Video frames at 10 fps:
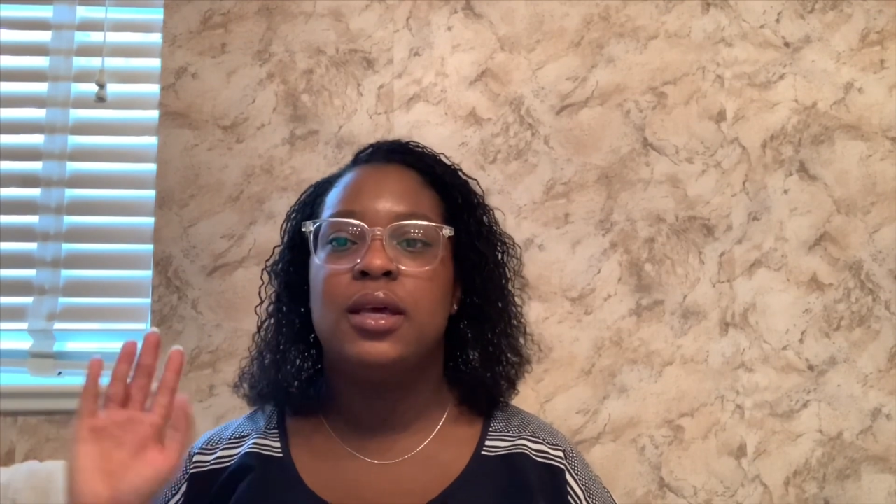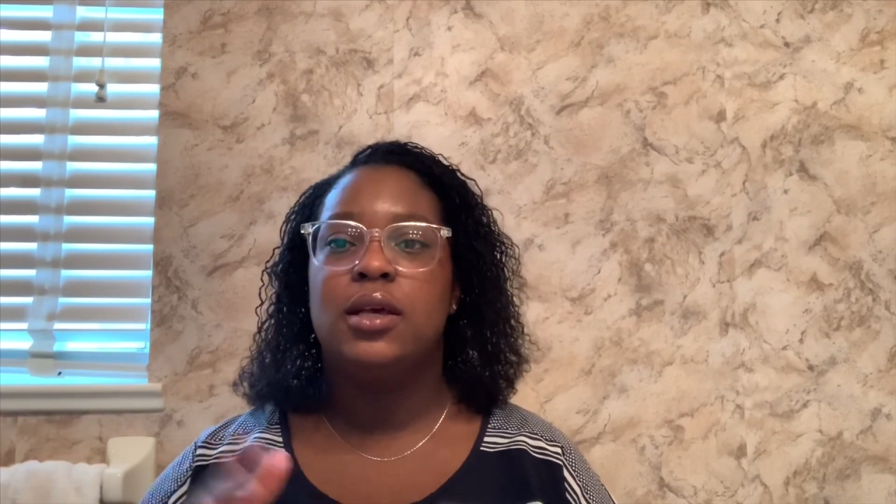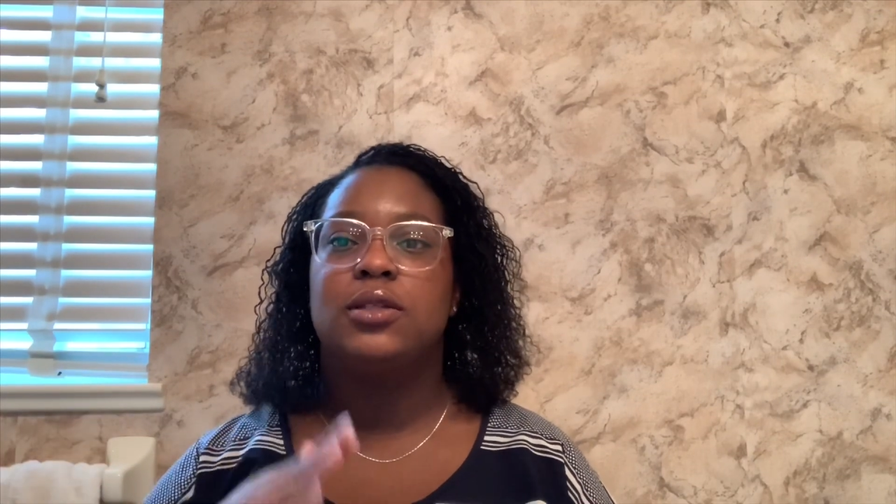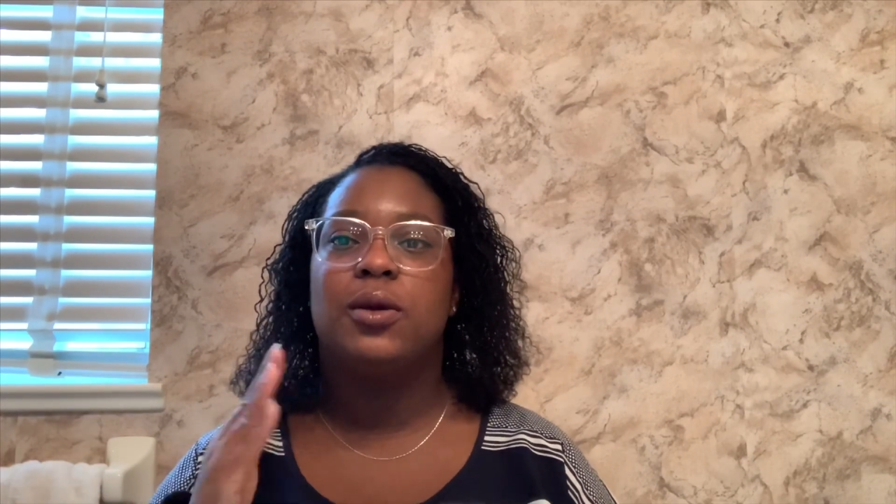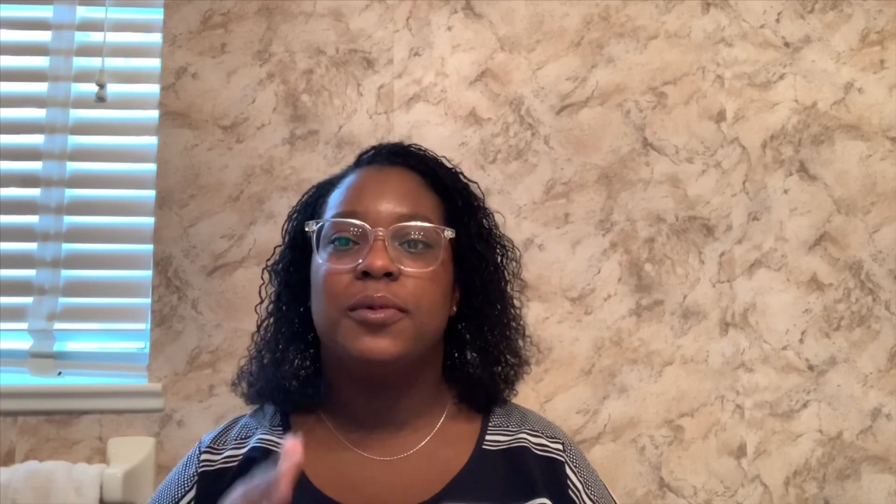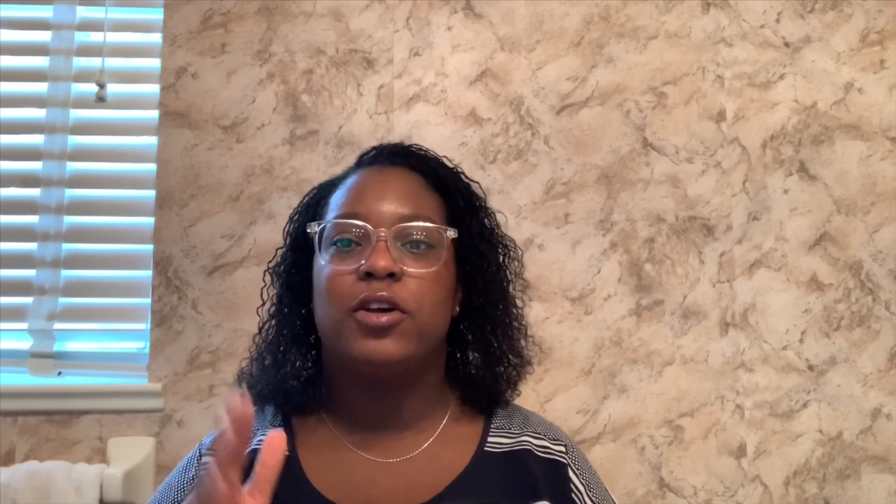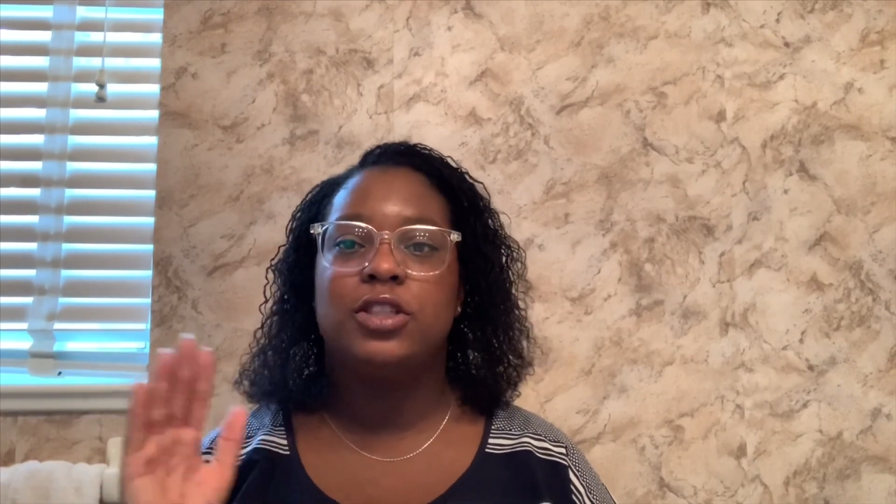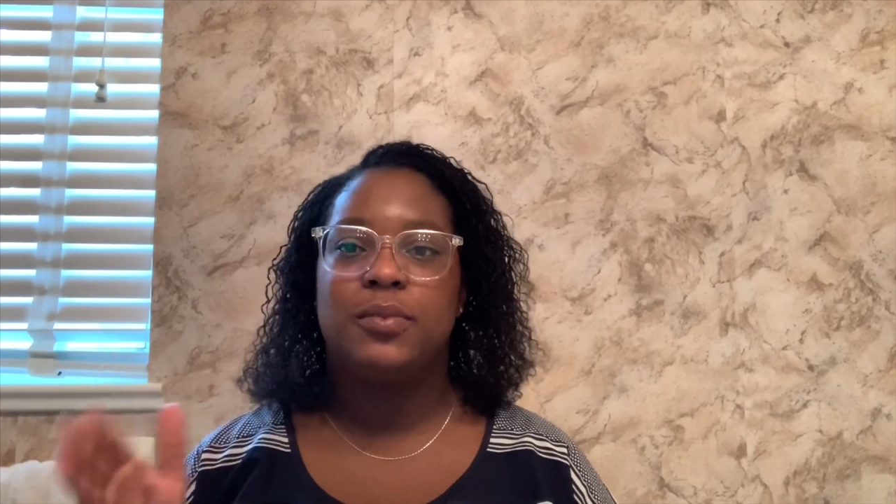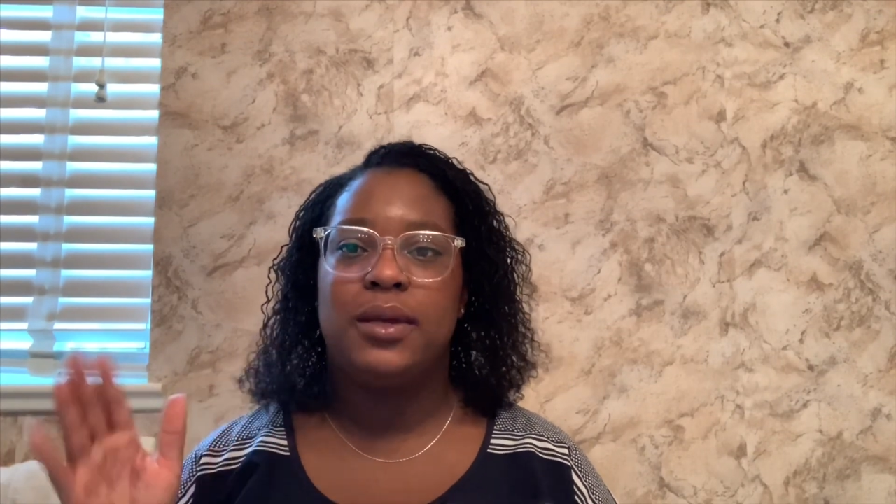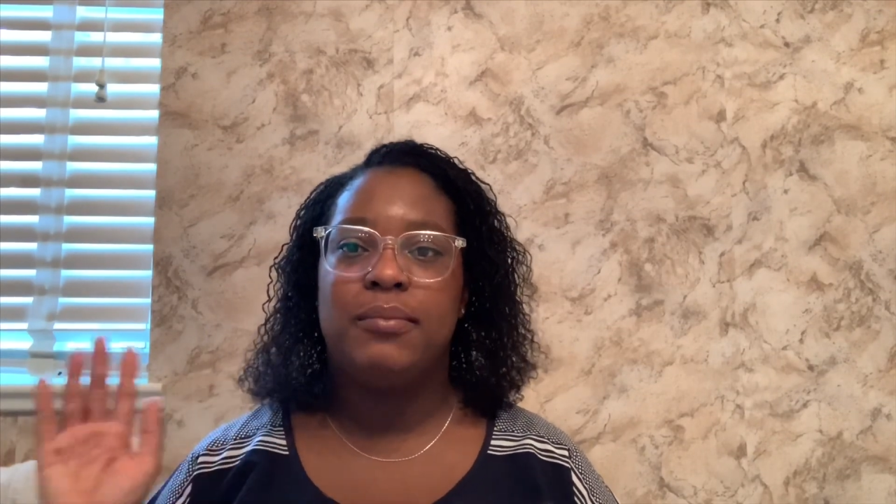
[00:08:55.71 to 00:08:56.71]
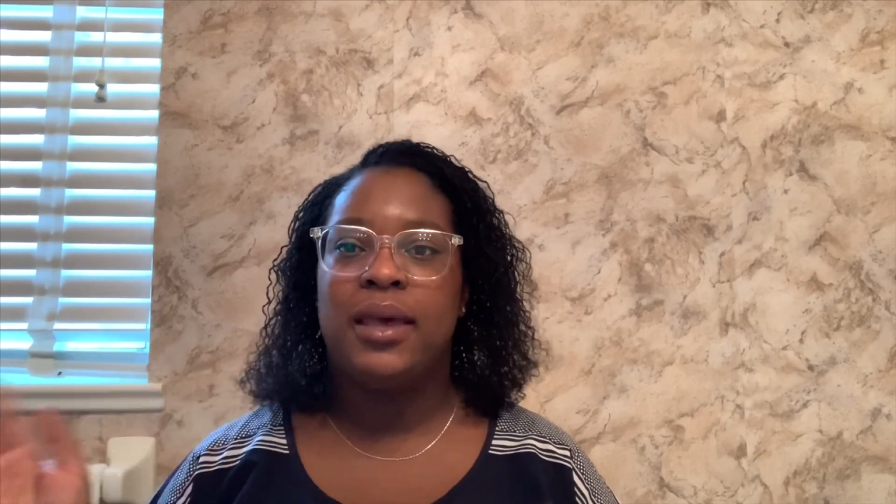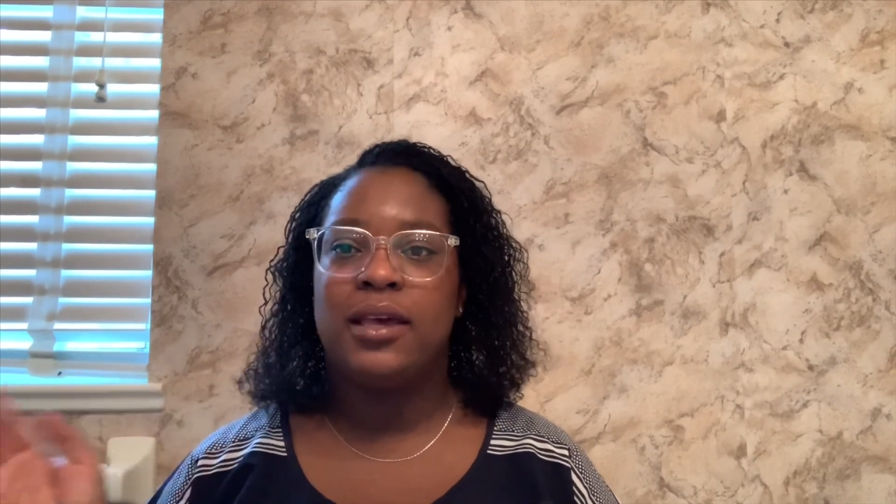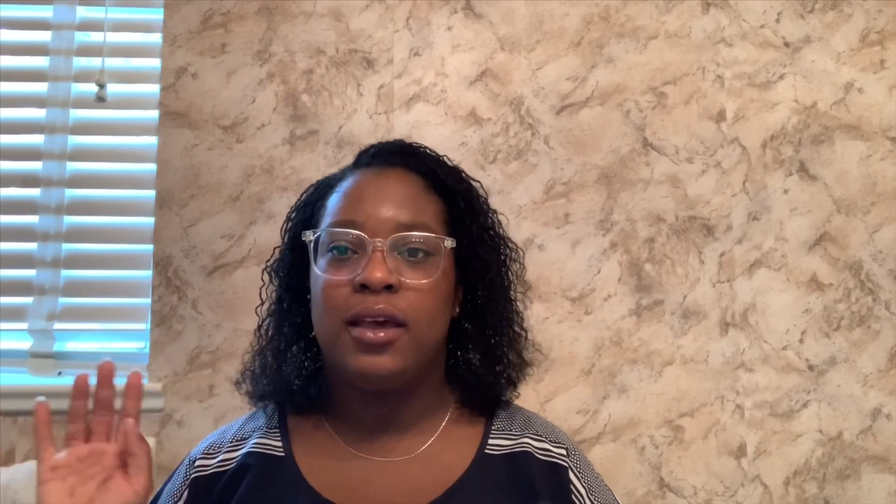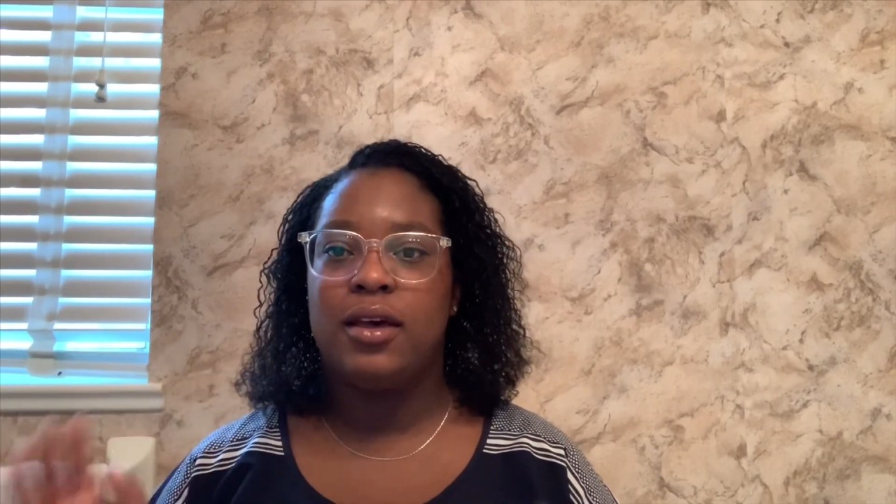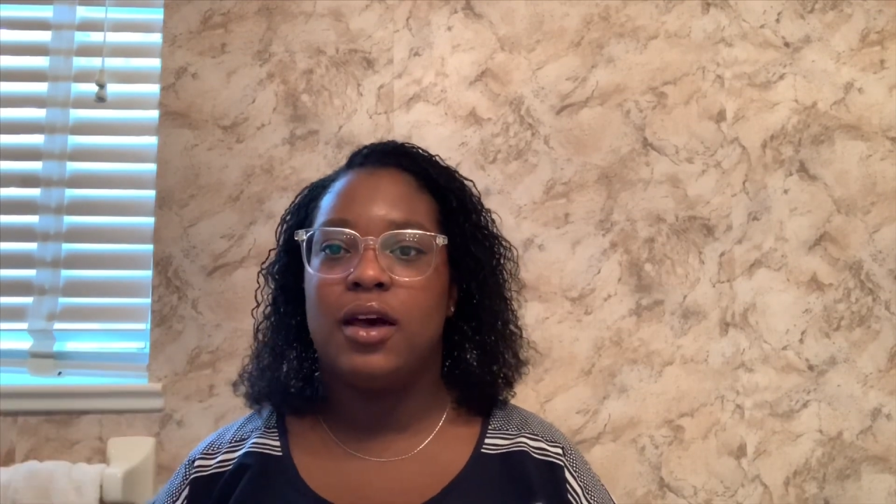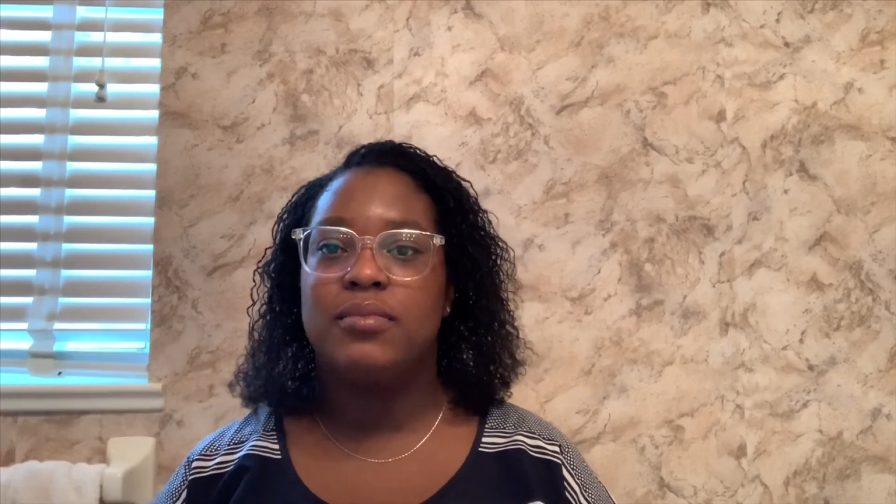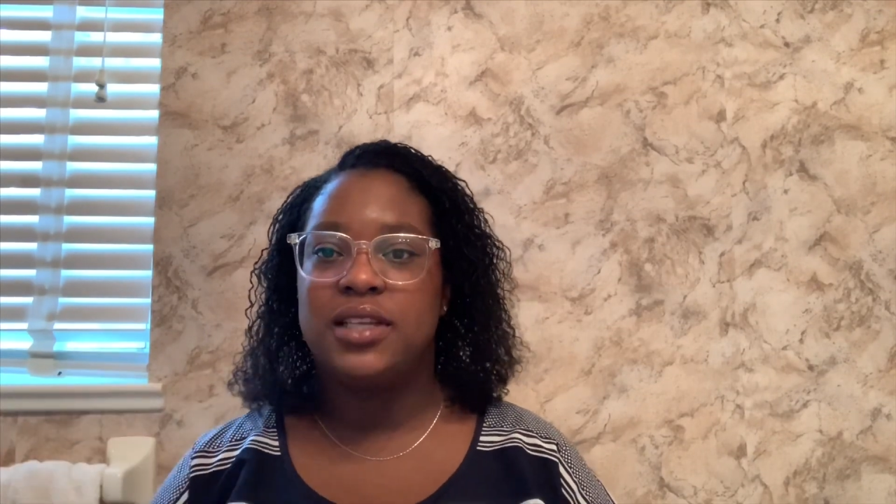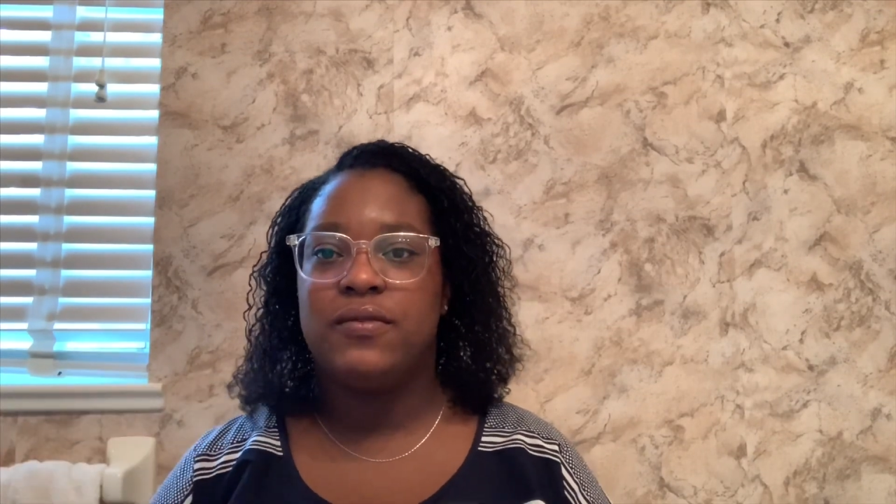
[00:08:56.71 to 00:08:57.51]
So I'm going to be making update